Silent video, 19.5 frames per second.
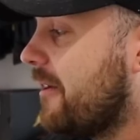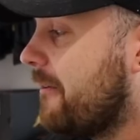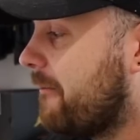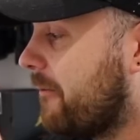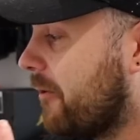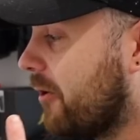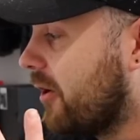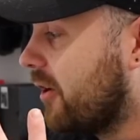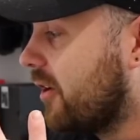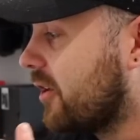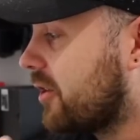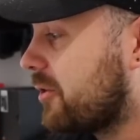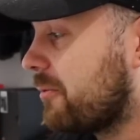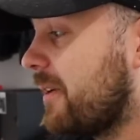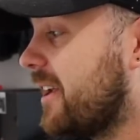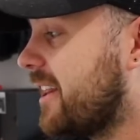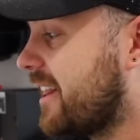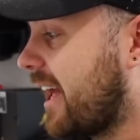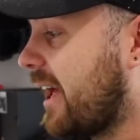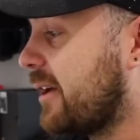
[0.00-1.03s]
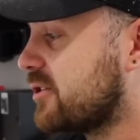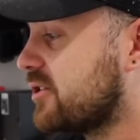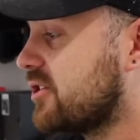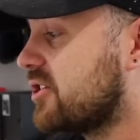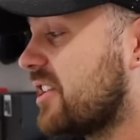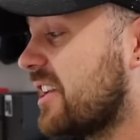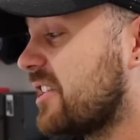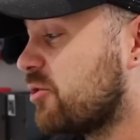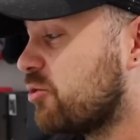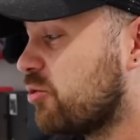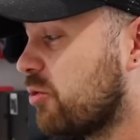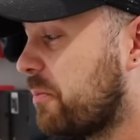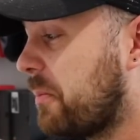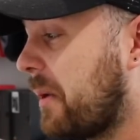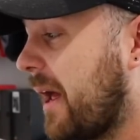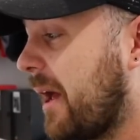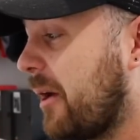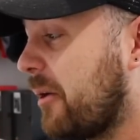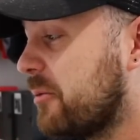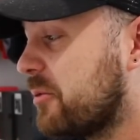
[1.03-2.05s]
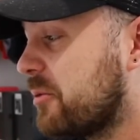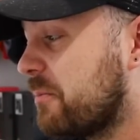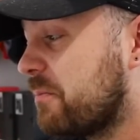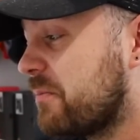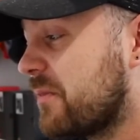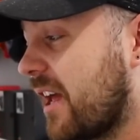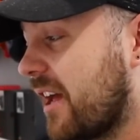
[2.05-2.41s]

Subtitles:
for £3,600,